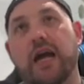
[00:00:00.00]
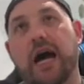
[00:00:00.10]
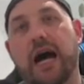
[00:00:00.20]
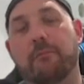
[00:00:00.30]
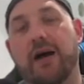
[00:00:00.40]

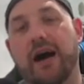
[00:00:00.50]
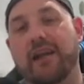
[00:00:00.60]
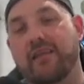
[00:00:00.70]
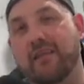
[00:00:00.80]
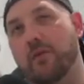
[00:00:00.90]
uh,
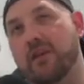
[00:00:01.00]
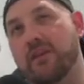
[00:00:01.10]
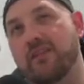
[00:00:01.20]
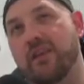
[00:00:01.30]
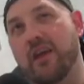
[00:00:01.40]
but this one
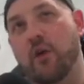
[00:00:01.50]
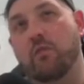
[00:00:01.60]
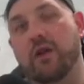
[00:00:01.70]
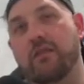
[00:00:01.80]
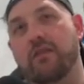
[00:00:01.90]
does
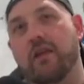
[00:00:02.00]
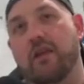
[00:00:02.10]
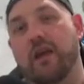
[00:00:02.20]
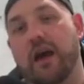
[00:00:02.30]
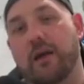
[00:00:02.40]
help with
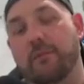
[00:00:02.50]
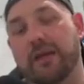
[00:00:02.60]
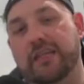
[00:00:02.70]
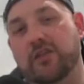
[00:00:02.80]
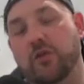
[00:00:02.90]
uh,
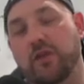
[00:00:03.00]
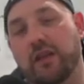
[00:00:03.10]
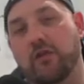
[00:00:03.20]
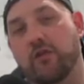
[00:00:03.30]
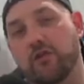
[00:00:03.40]
making sure
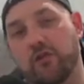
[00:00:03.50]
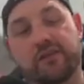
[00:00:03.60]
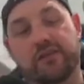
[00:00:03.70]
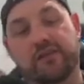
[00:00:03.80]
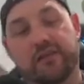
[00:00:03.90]
that those
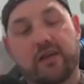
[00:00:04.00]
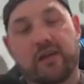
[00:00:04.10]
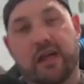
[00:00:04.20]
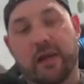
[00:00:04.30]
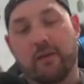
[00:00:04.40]
creatures
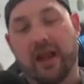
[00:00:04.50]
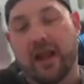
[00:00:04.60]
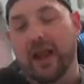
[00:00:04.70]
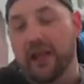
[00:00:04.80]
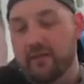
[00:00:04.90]
in my
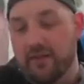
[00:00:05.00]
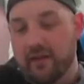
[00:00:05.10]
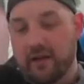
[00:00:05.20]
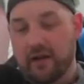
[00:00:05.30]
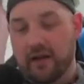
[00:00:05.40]
hand
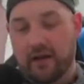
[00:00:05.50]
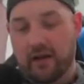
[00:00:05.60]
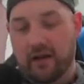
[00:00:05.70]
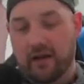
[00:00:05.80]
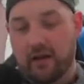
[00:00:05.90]

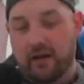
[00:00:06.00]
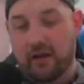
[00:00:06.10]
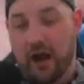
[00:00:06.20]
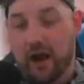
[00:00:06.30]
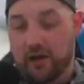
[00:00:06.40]
uh,
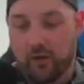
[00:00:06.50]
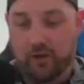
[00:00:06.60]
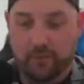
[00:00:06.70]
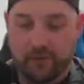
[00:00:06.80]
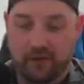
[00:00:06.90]
are going
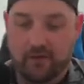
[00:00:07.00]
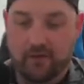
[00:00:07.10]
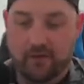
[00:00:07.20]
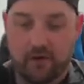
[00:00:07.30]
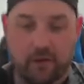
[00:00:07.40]
to be
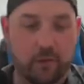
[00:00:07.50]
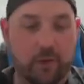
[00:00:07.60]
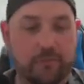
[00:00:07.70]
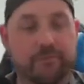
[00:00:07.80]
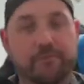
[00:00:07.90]
the types that I want.